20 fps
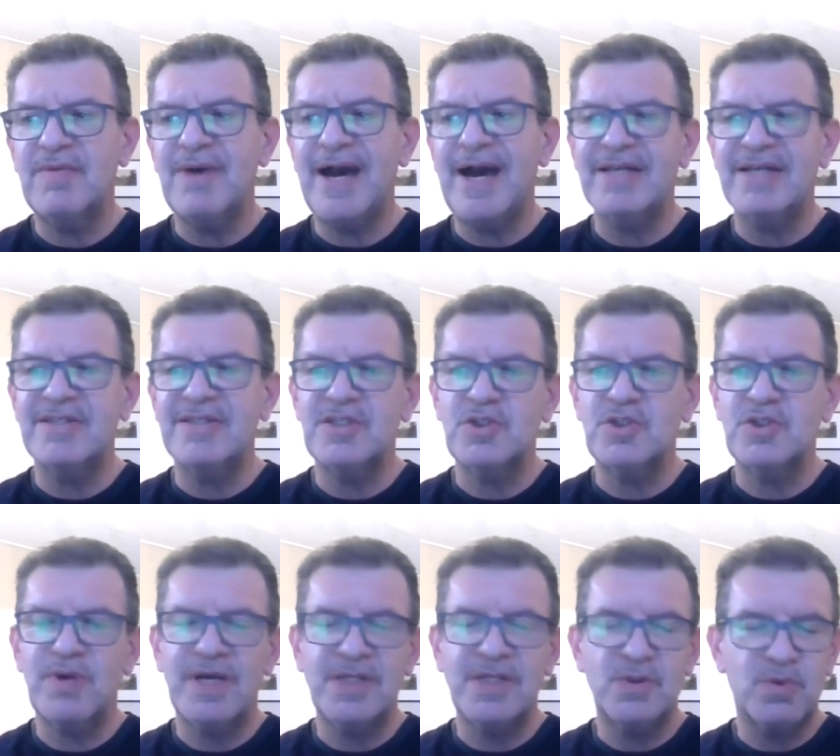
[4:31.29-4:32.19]
access
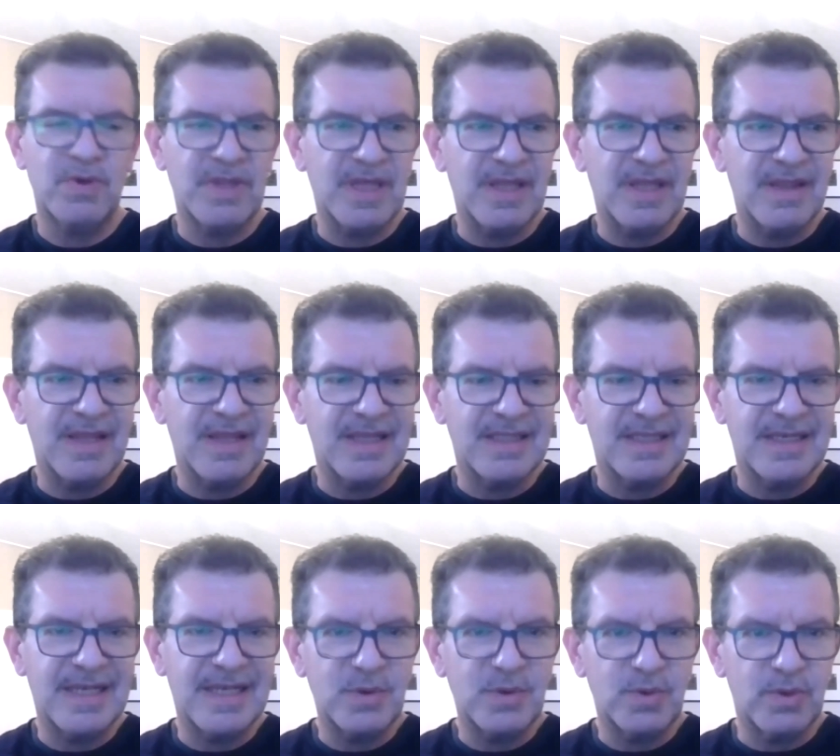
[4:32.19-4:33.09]
rights within that
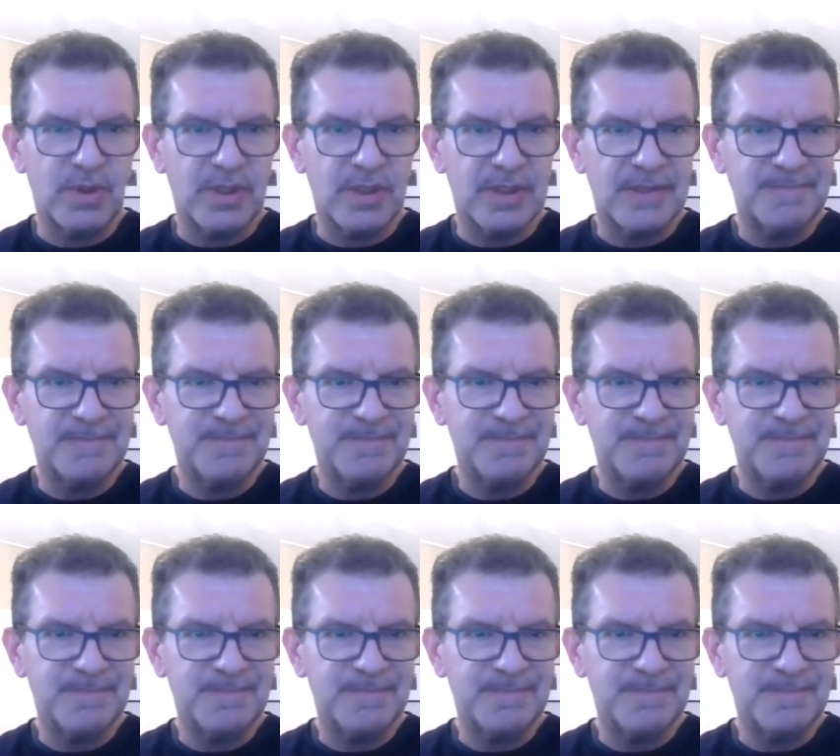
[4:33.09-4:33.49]
network.